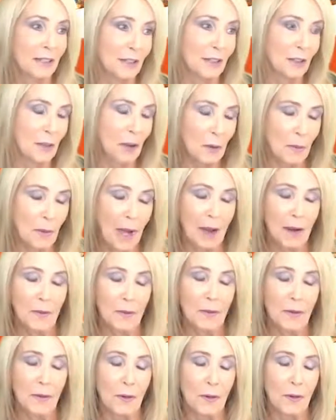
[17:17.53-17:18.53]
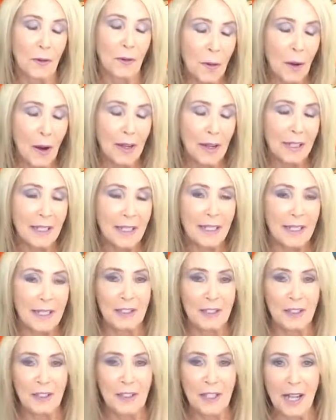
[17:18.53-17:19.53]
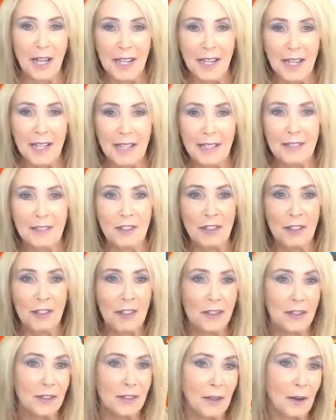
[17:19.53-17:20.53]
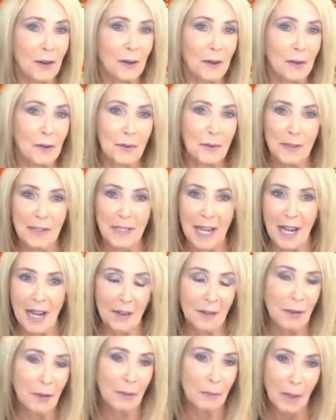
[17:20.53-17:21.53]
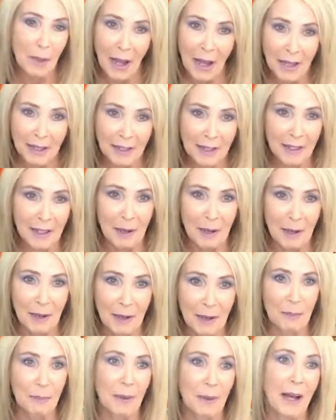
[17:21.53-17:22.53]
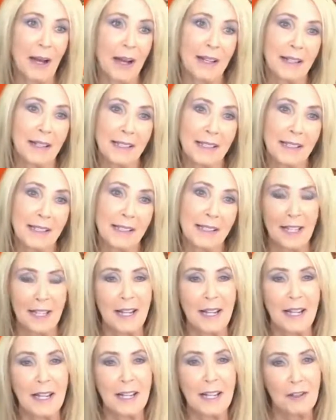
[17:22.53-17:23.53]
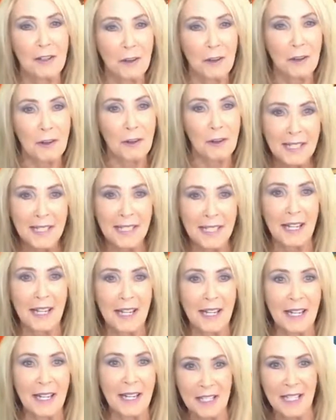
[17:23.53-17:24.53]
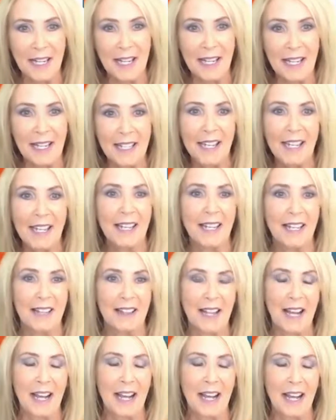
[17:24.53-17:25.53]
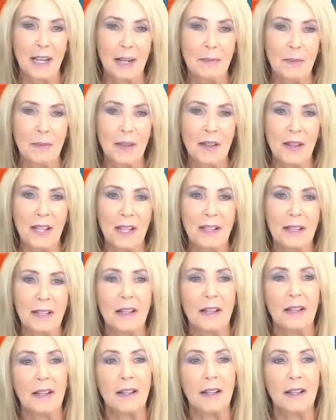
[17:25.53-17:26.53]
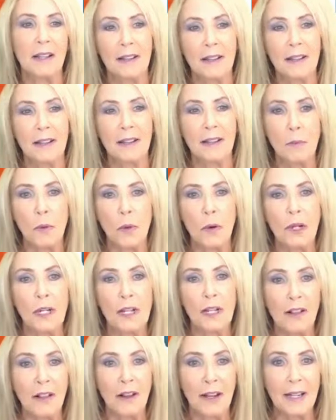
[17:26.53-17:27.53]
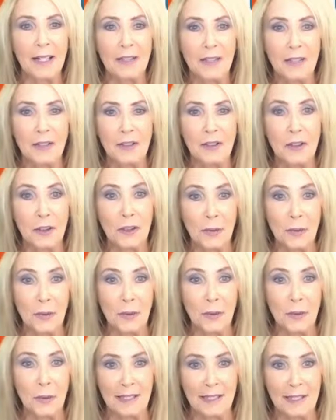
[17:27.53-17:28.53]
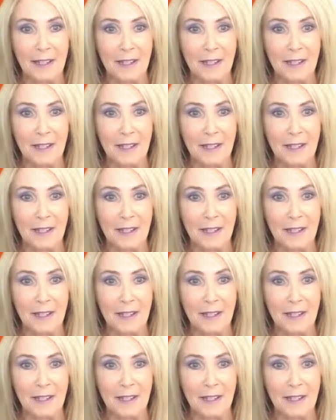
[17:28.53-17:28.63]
to go out for a walk each day and just go down the block a couple of blocks and then they increase it every day, that type of thing, they're more inclined to do it,